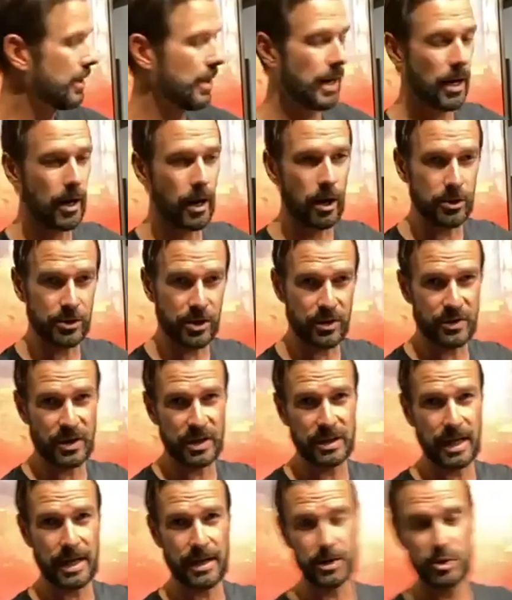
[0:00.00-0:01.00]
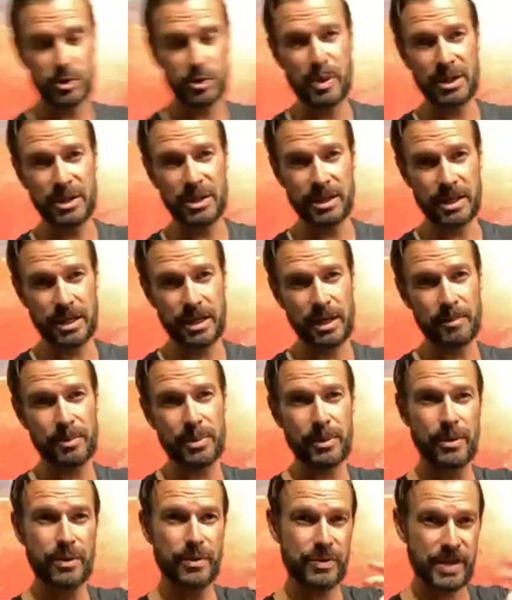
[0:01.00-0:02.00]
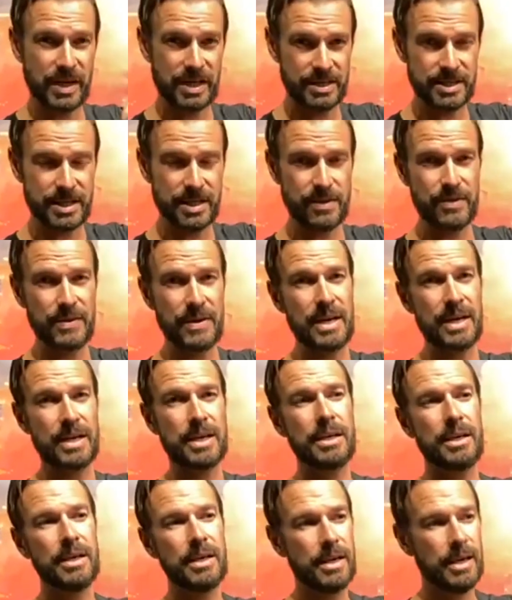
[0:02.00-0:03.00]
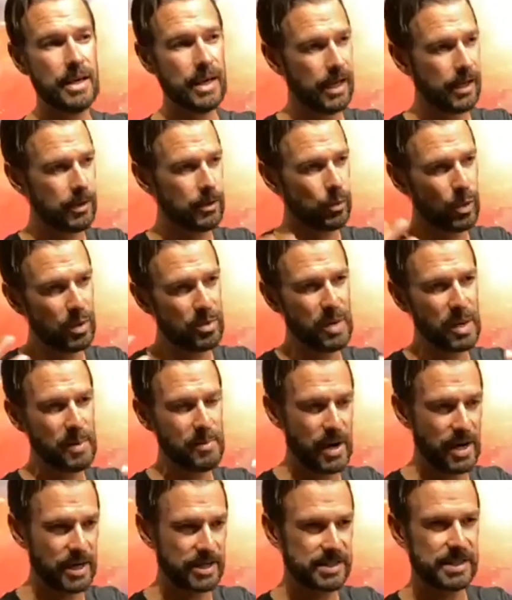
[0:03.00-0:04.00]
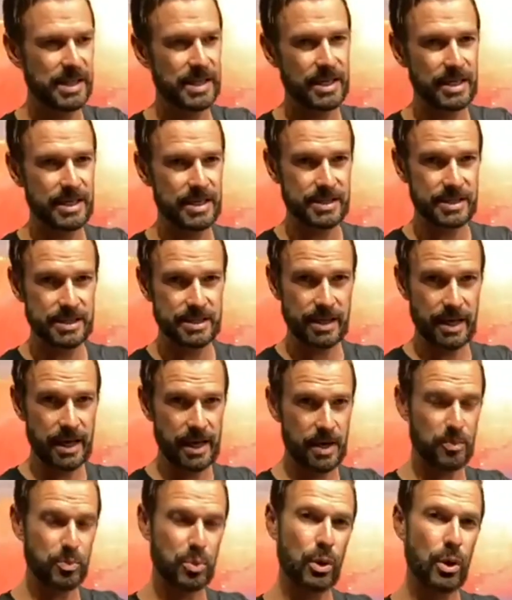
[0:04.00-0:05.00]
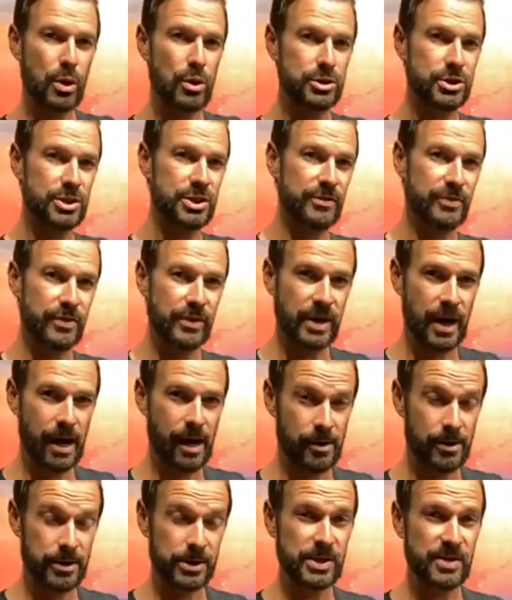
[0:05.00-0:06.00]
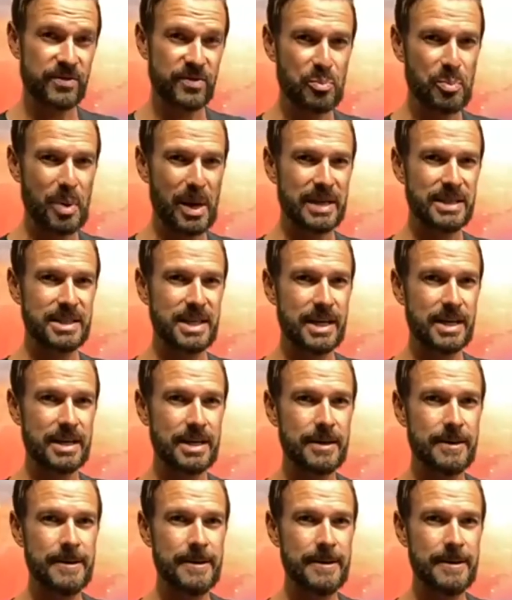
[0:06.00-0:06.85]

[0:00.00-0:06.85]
all the thin layers building up, thin to thick, and what my mindset is as I approach different areas of the painting.